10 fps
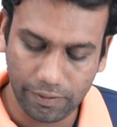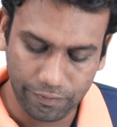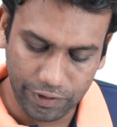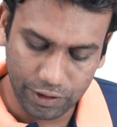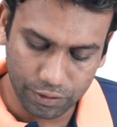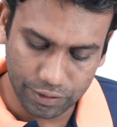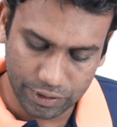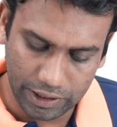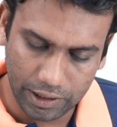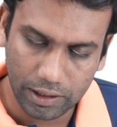the
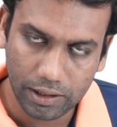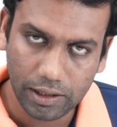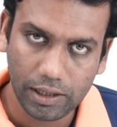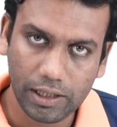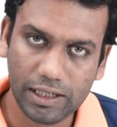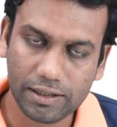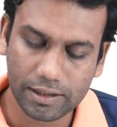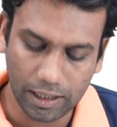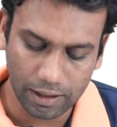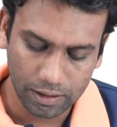VOC is
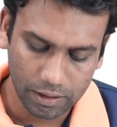the